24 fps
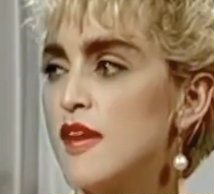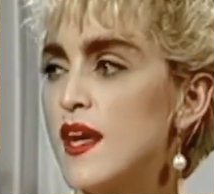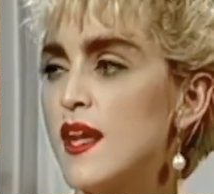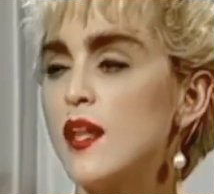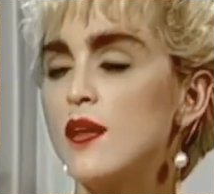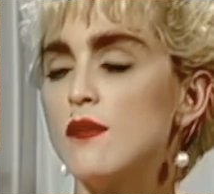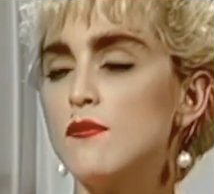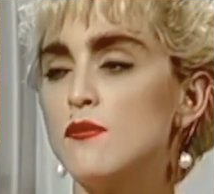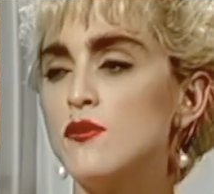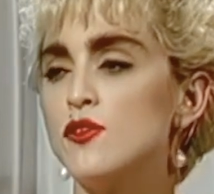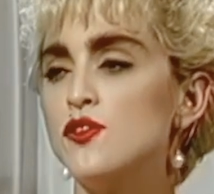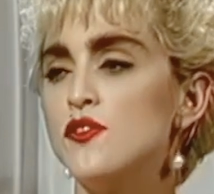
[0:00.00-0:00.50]

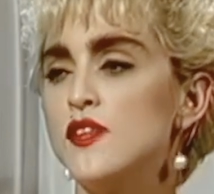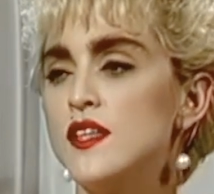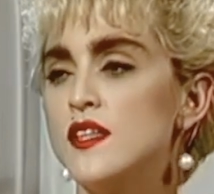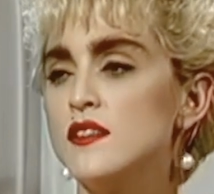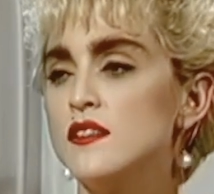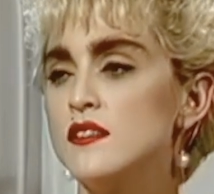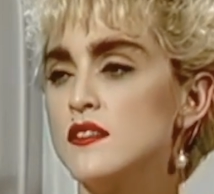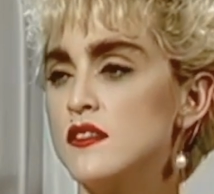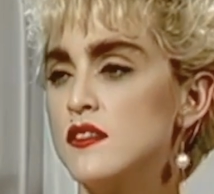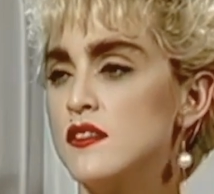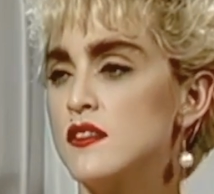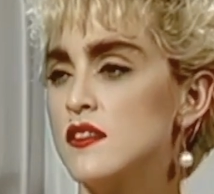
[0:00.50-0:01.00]
develop
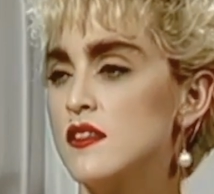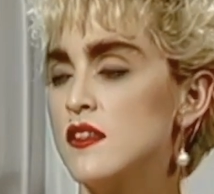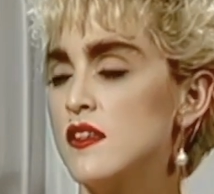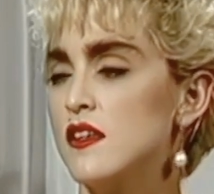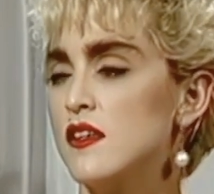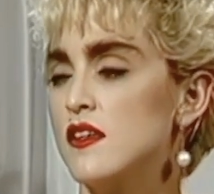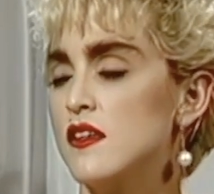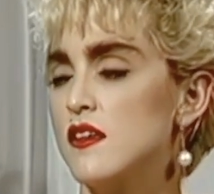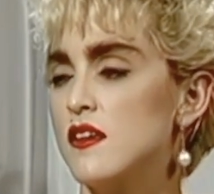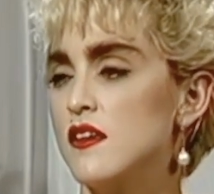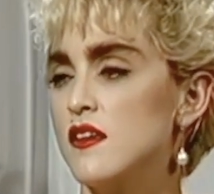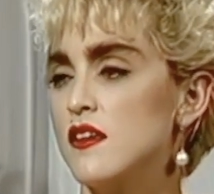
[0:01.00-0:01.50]
movies, and
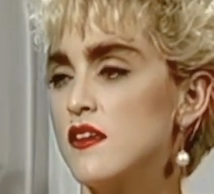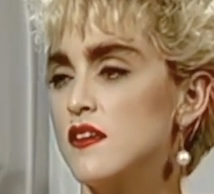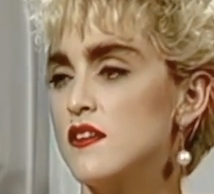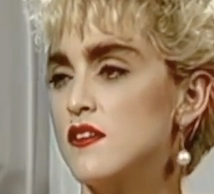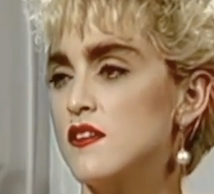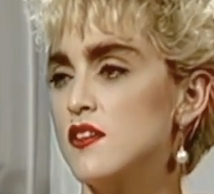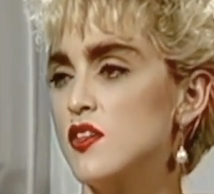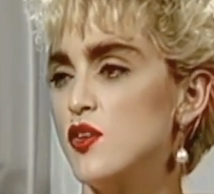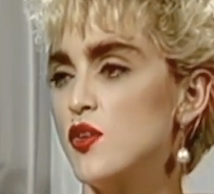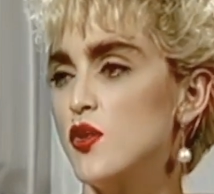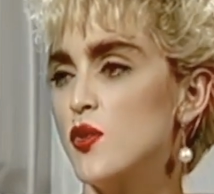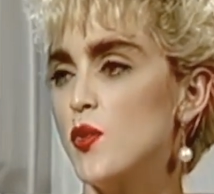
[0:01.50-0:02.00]

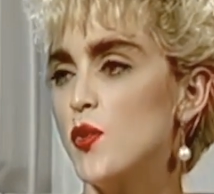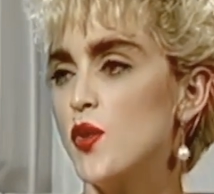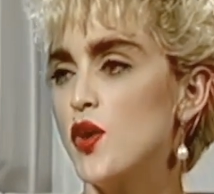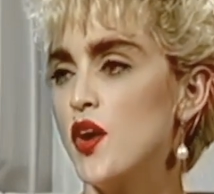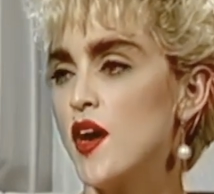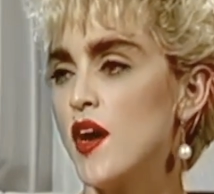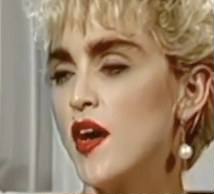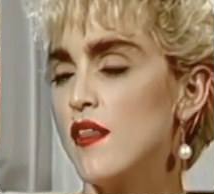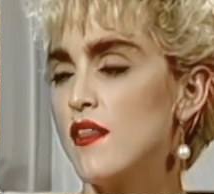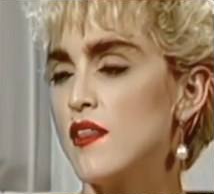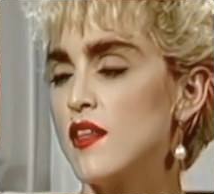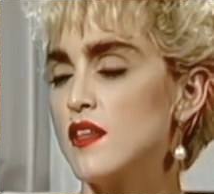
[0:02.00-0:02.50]
you can
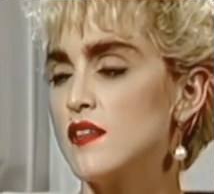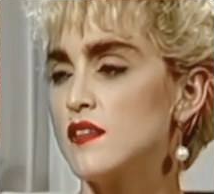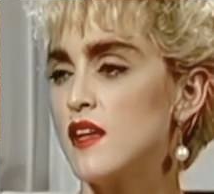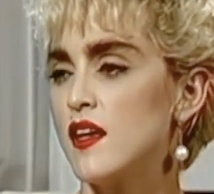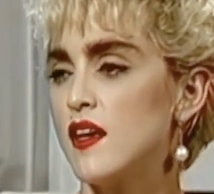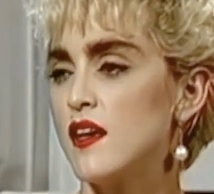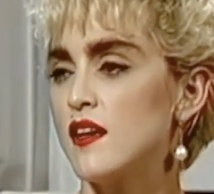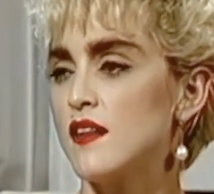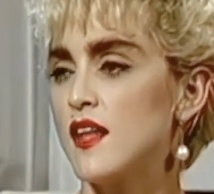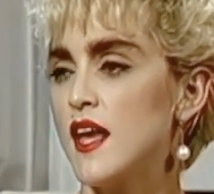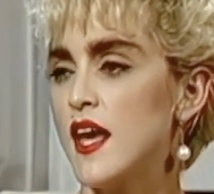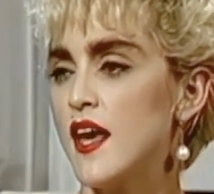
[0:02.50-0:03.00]
work on
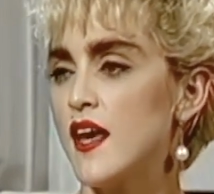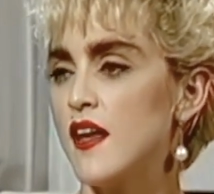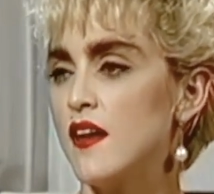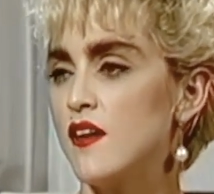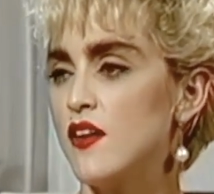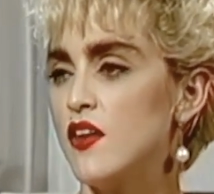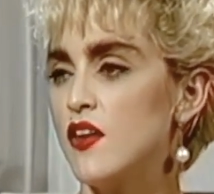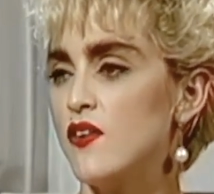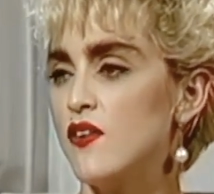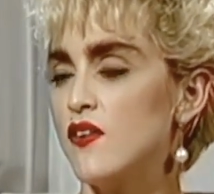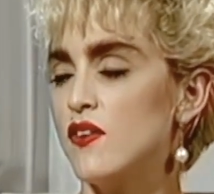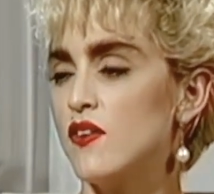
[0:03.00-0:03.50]
things like that. Or